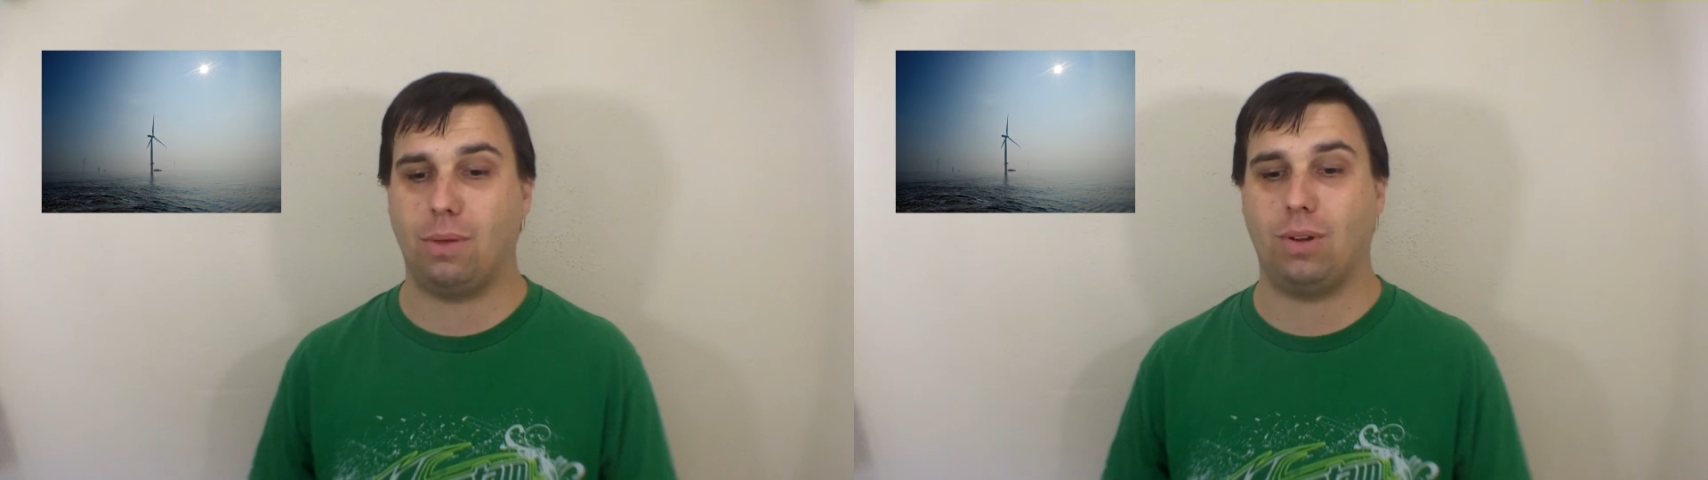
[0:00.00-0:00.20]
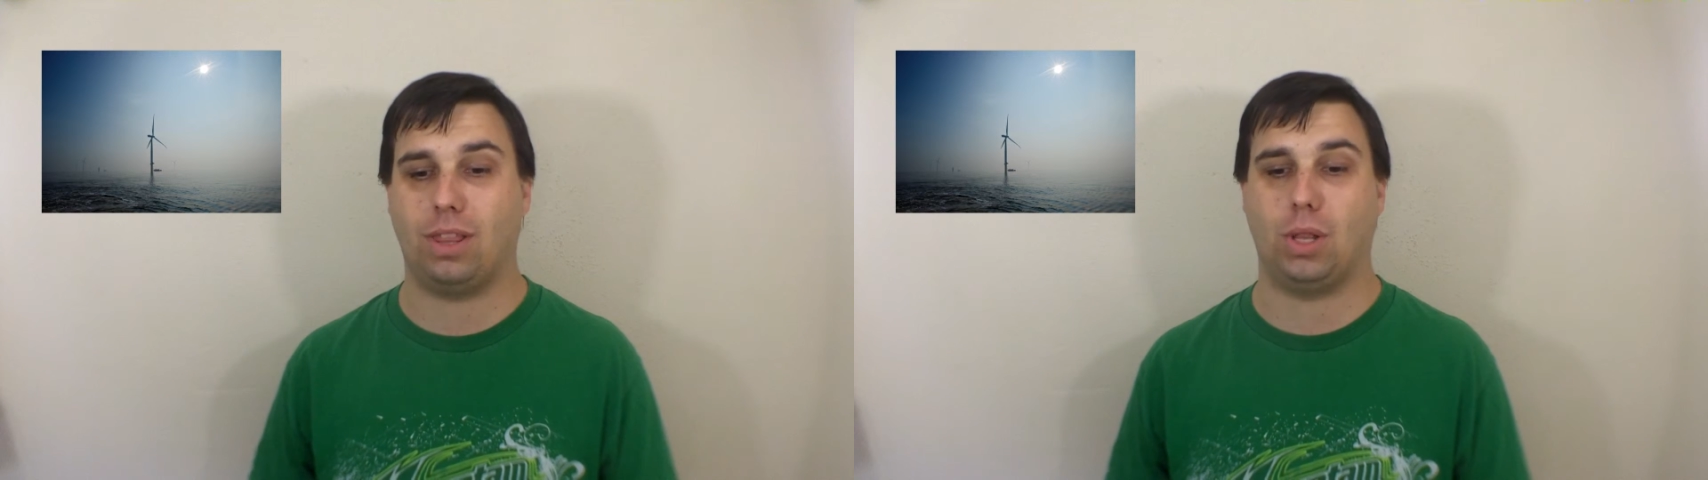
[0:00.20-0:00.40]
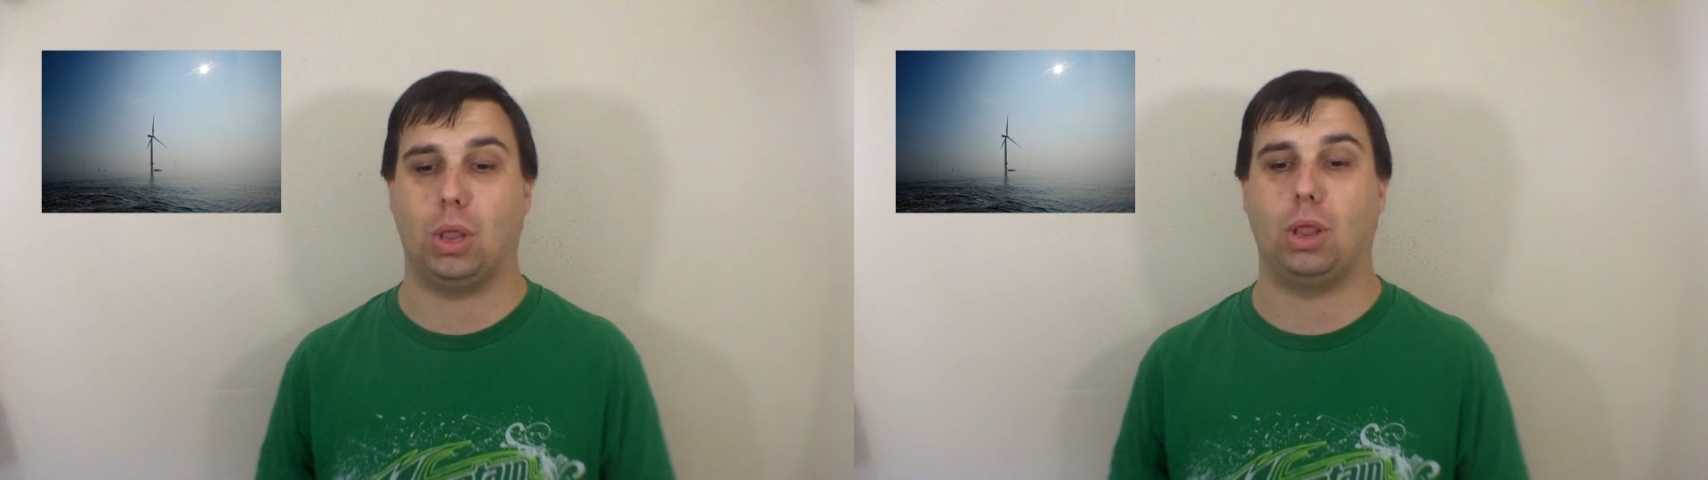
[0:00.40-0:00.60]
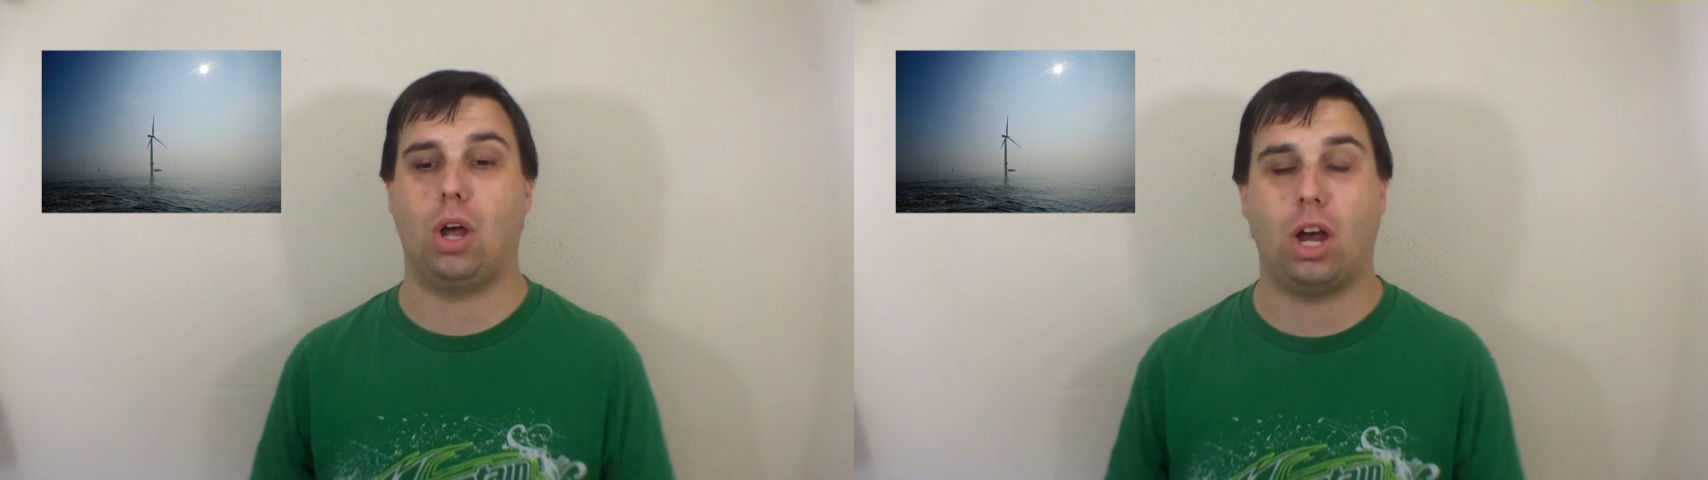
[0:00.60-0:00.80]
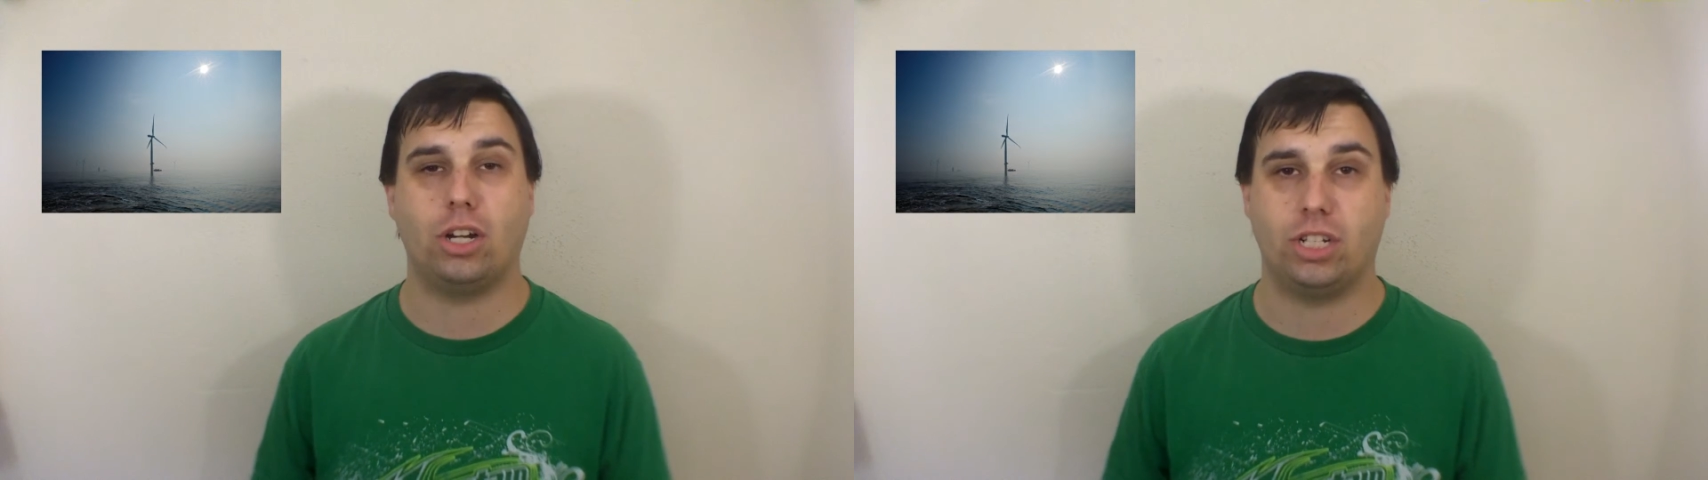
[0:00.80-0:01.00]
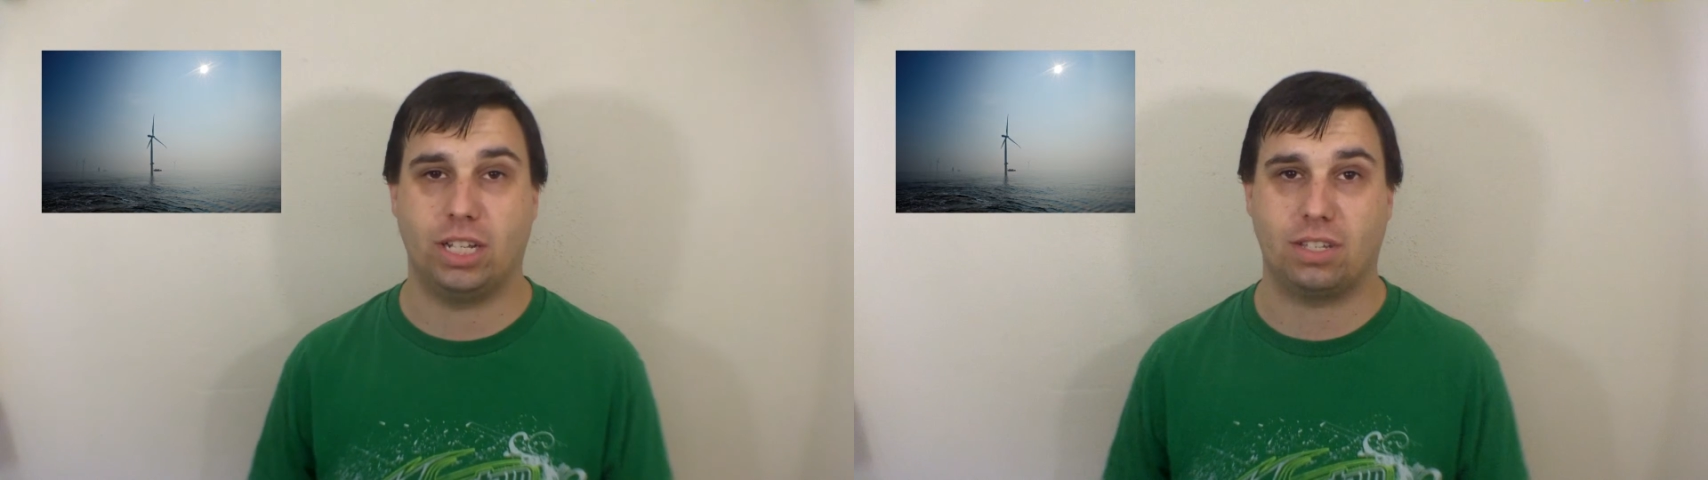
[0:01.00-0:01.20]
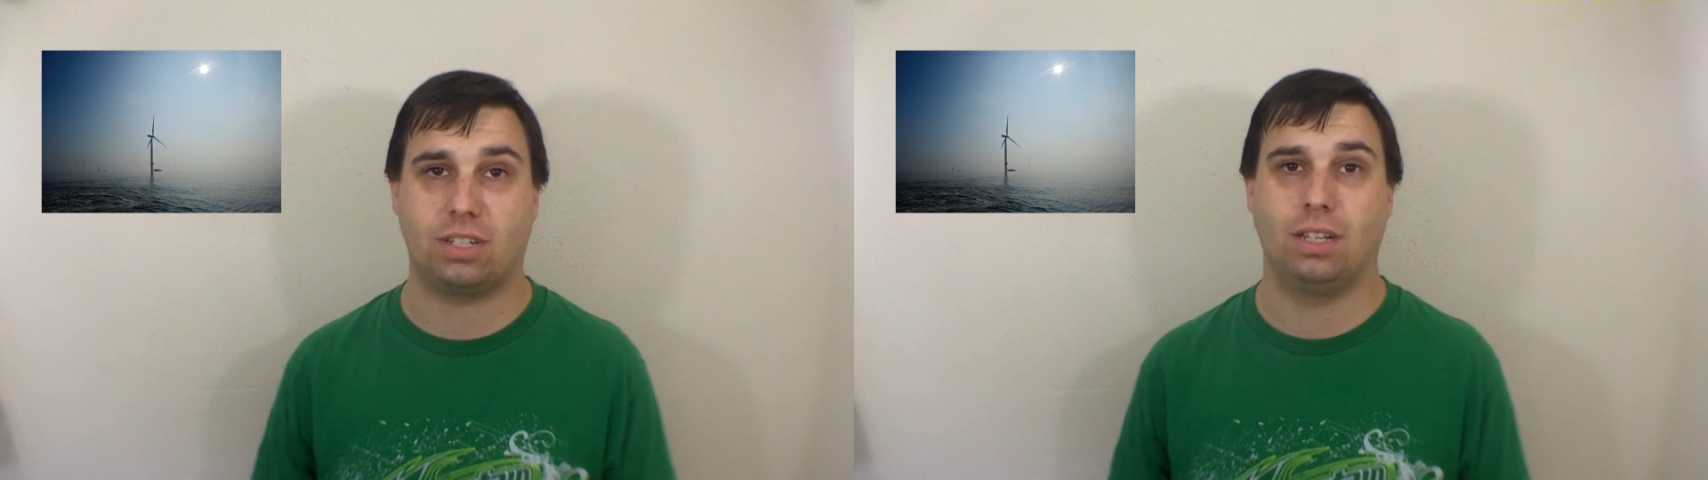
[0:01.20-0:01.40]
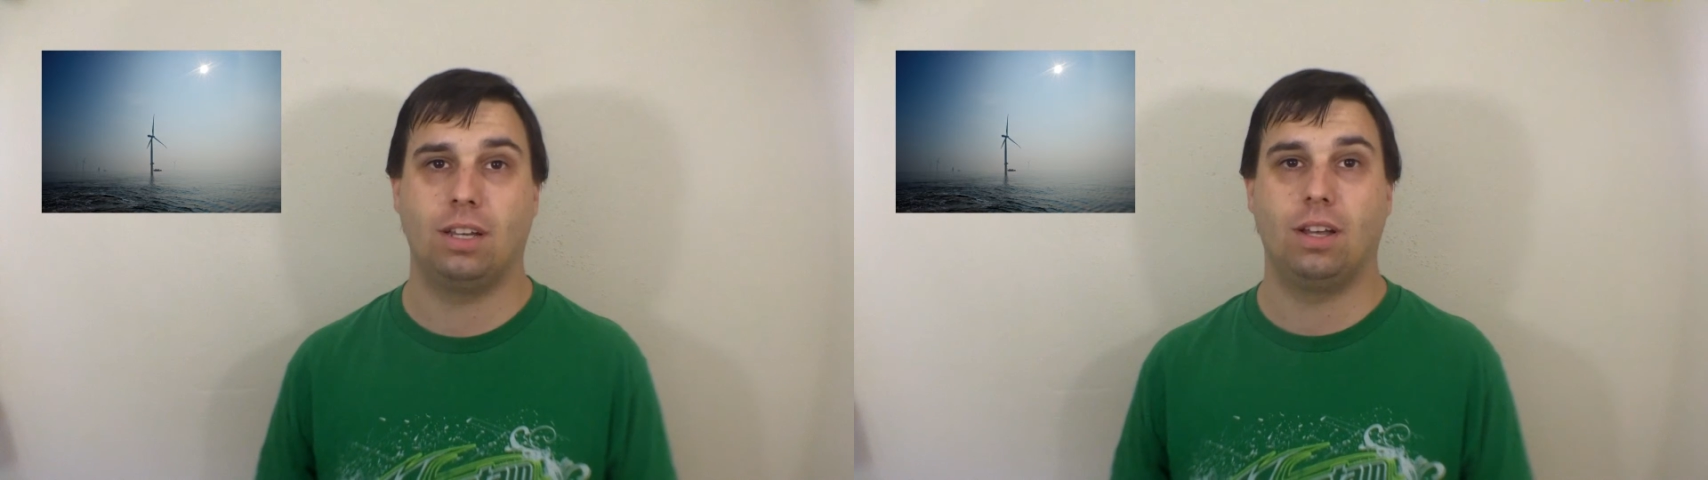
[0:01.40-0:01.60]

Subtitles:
be one of the largest